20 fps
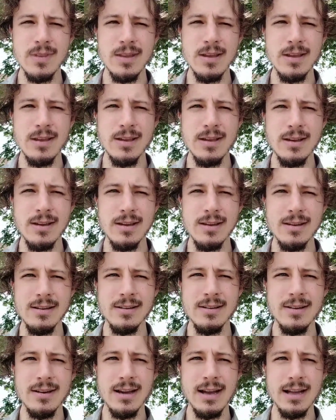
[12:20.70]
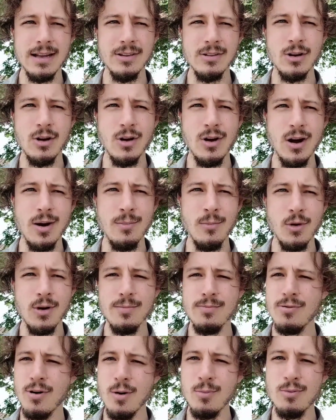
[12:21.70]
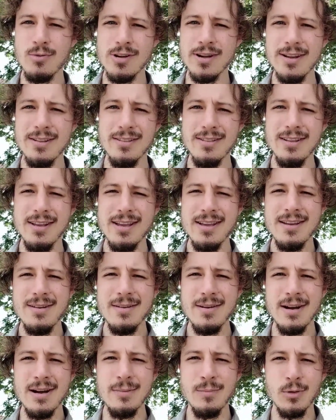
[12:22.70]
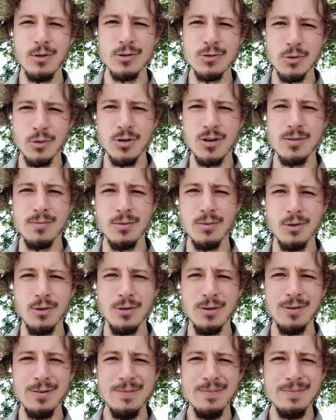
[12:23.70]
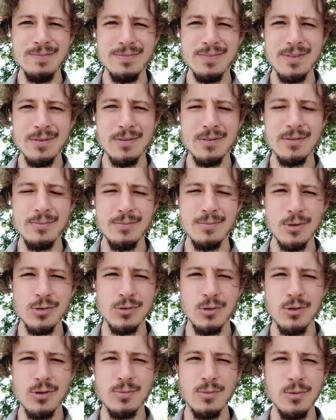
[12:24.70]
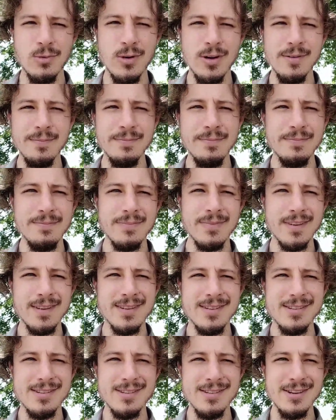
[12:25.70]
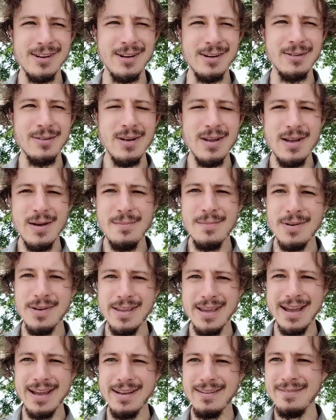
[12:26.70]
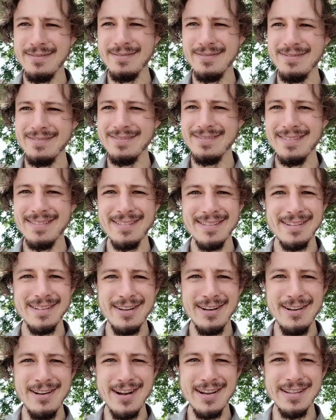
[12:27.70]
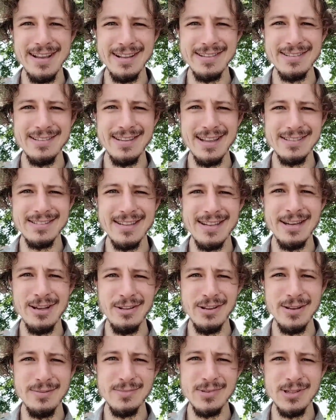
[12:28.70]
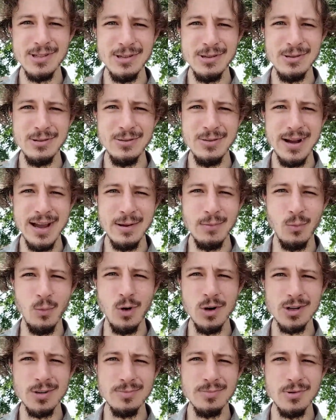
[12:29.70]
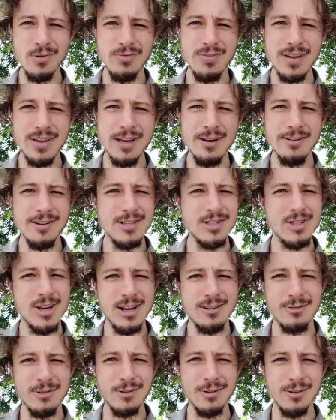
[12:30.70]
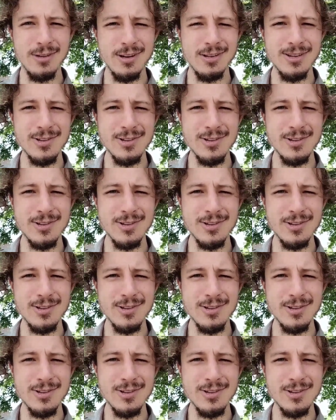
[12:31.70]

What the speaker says: I don't know, a more appropriate, more durable one. So, but yeah. All right, that's the Helium 2 and waterproof gear in general on